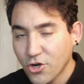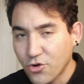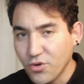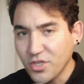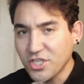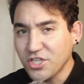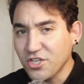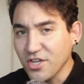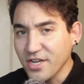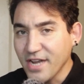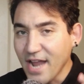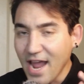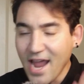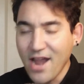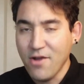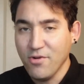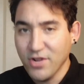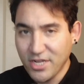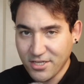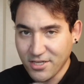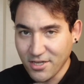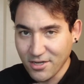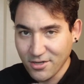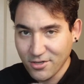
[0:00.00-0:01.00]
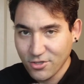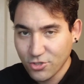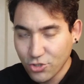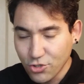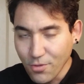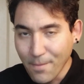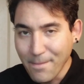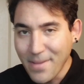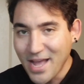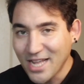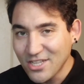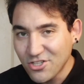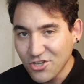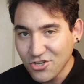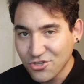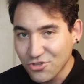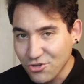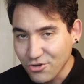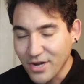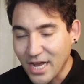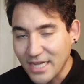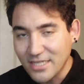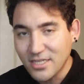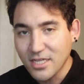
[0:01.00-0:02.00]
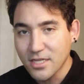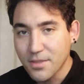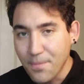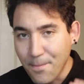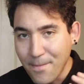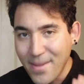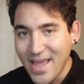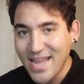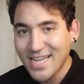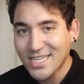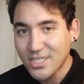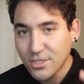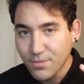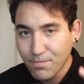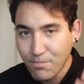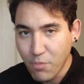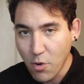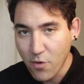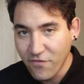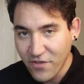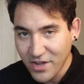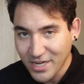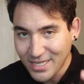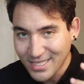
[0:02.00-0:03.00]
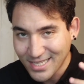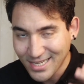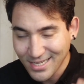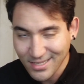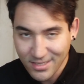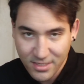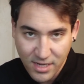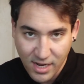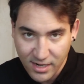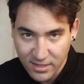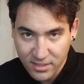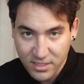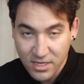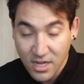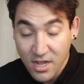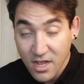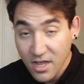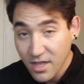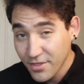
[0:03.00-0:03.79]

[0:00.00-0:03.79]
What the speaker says: Christian Eriksen to Manchester United makes perfect sense.